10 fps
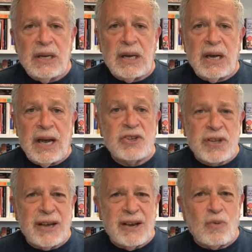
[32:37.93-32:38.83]
I
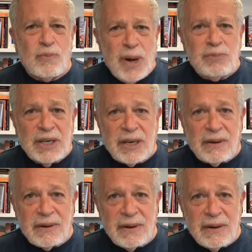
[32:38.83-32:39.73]
stuck in Republican
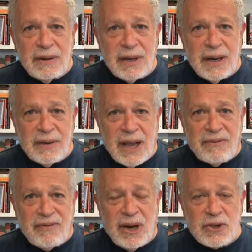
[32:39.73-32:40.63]
in
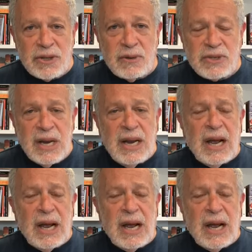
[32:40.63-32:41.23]
that Fox News.